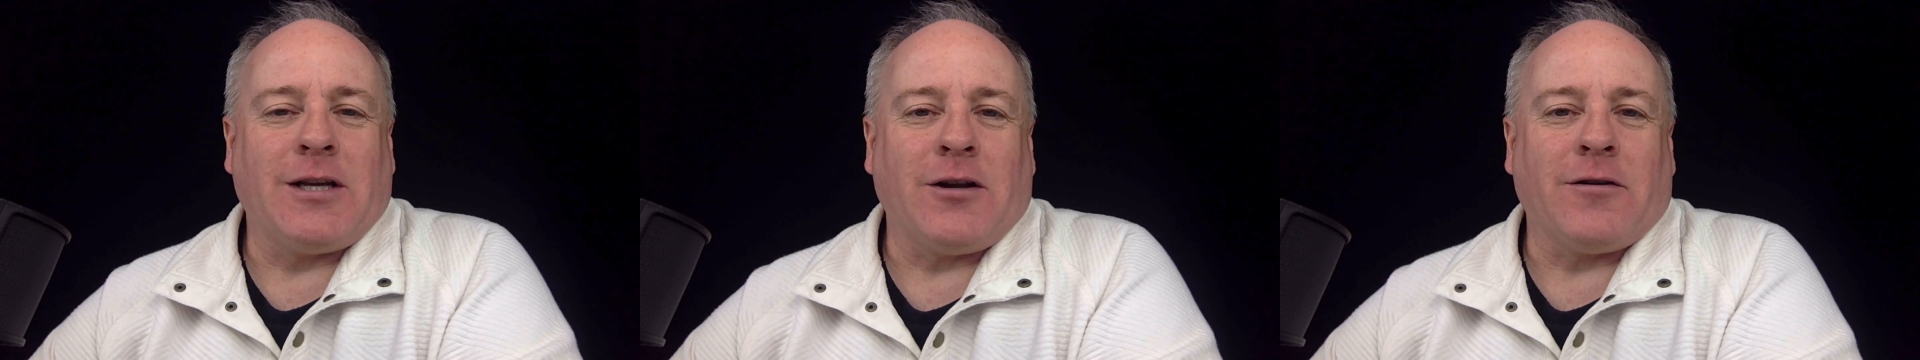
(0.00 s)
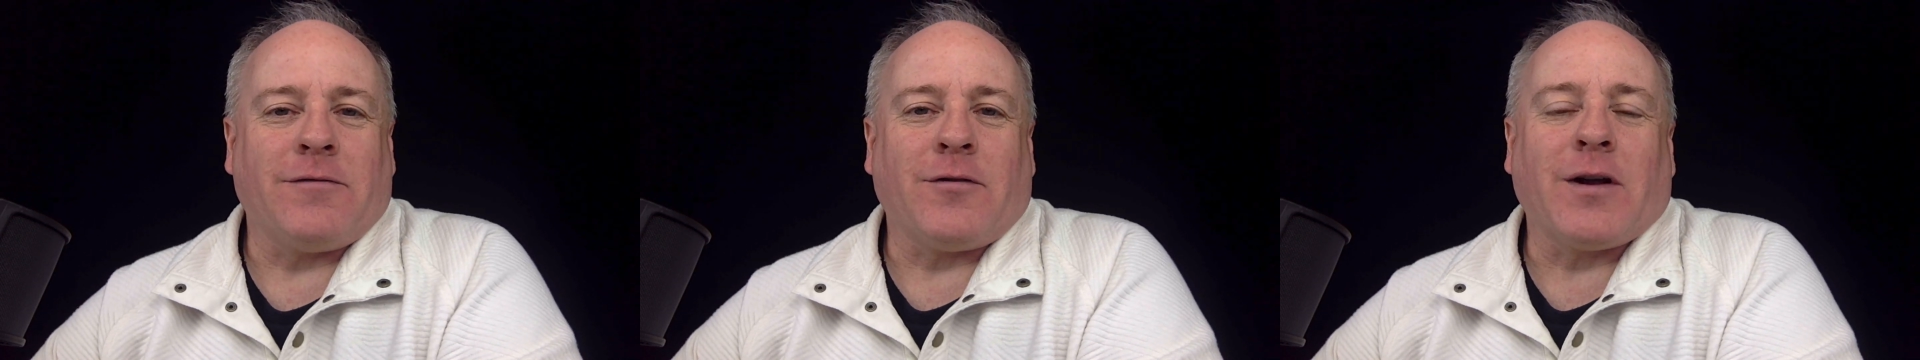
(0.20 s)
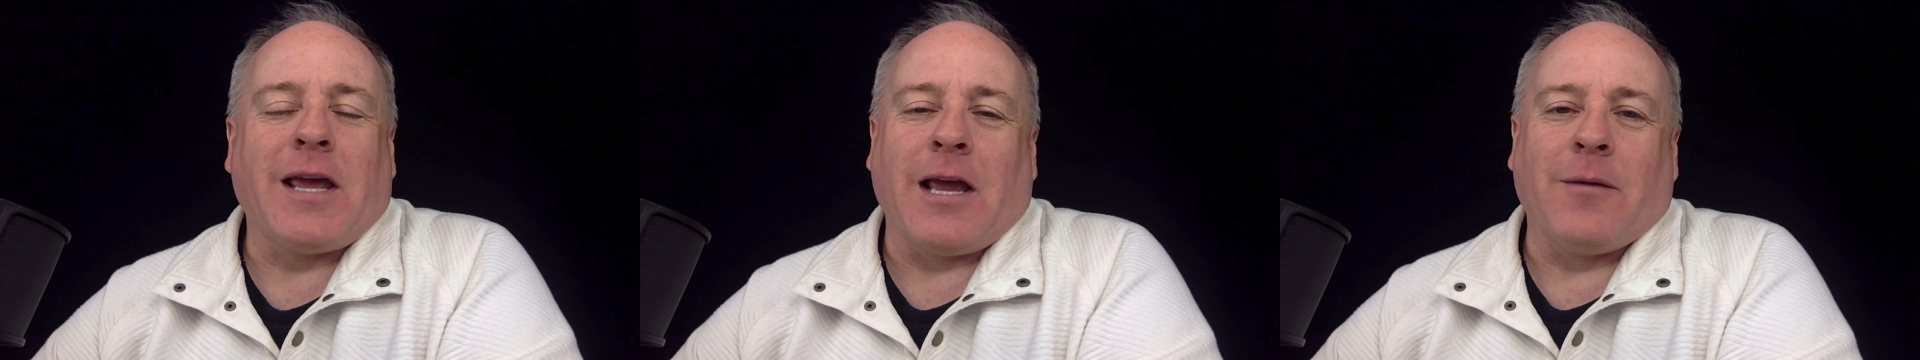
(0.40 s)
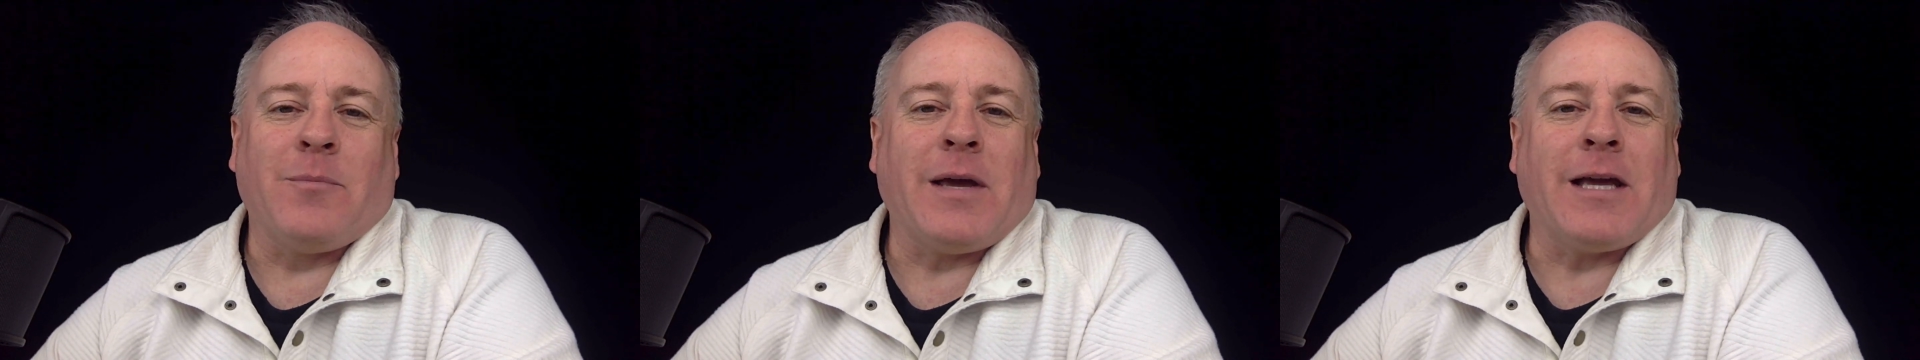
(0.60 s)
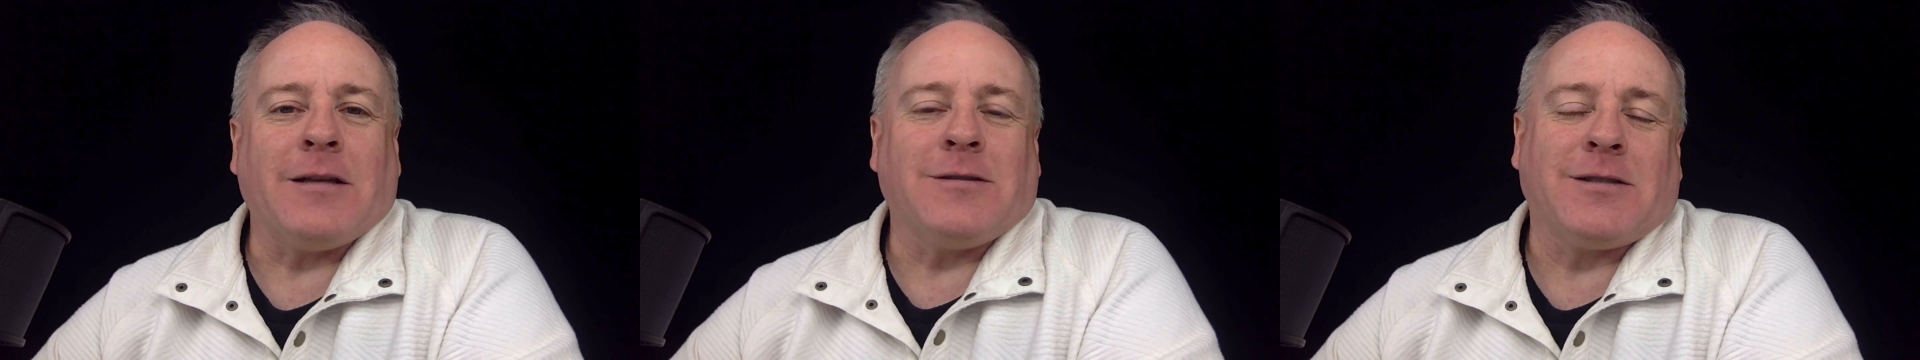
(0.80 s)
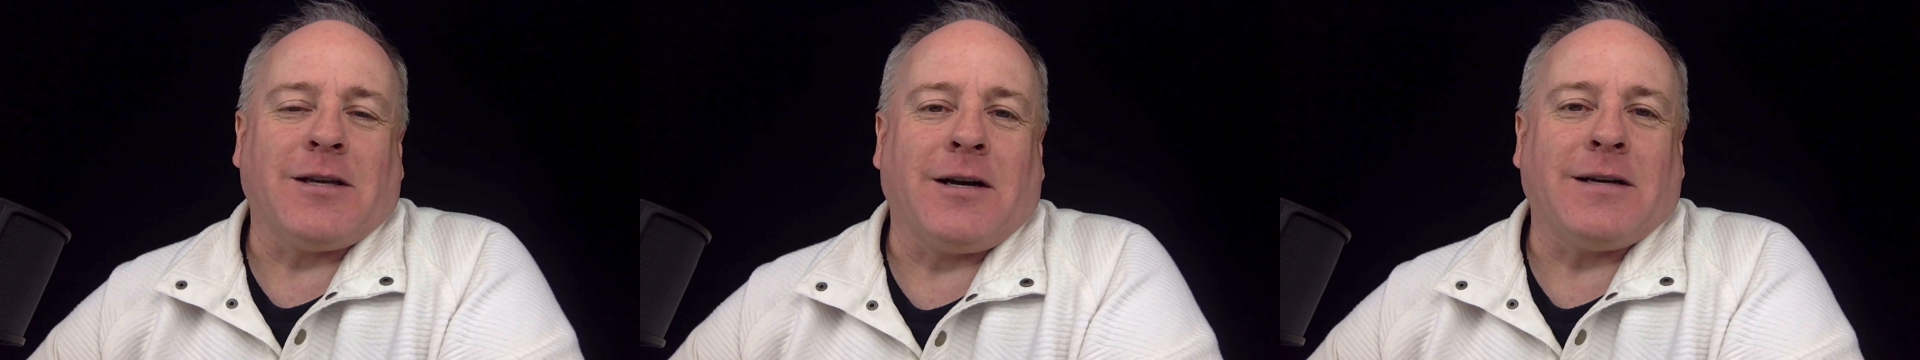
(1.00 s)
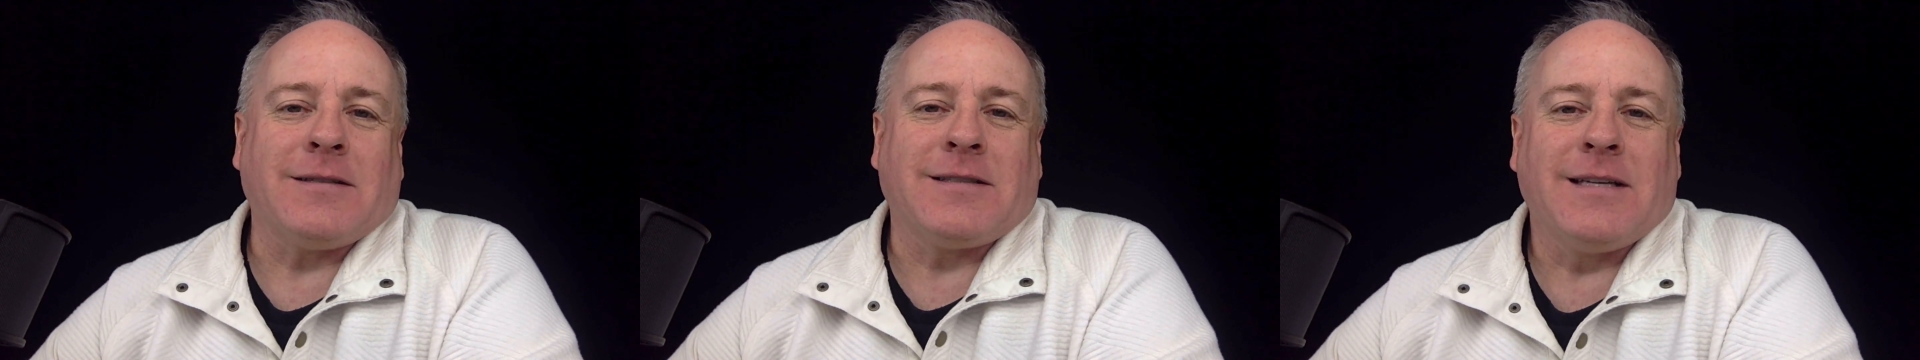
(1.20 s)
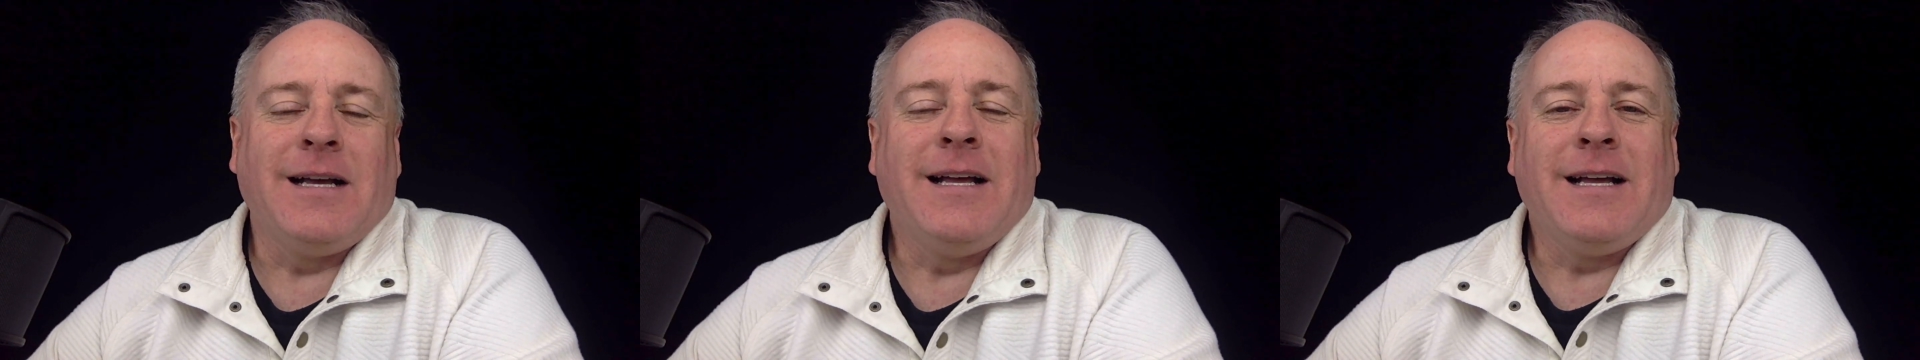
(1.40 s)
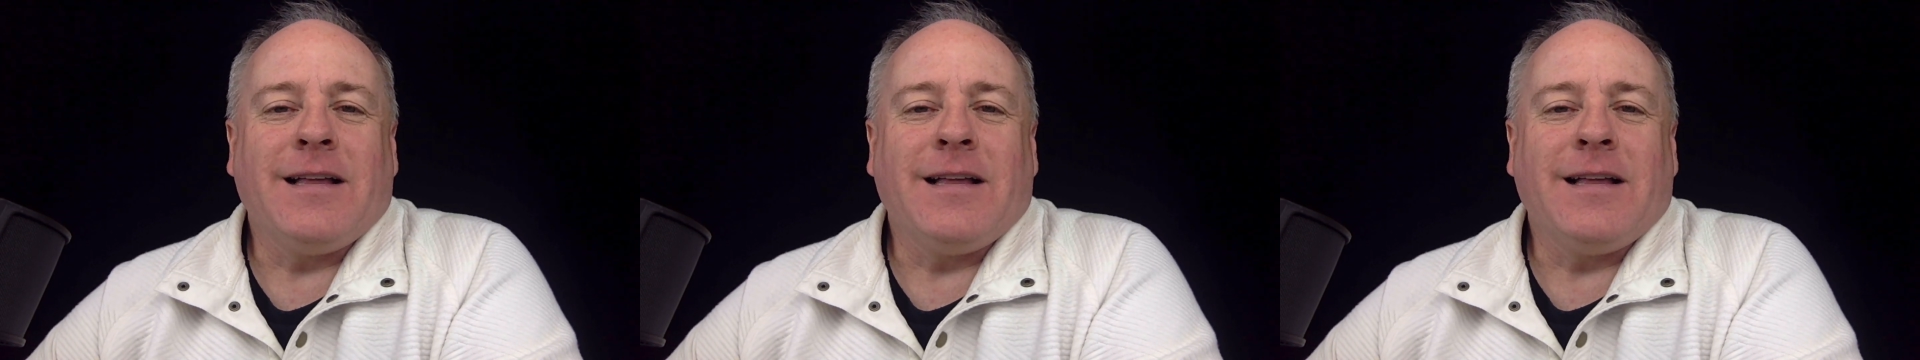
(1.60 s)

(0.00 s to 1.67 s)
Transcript: here for Campaign Sauce.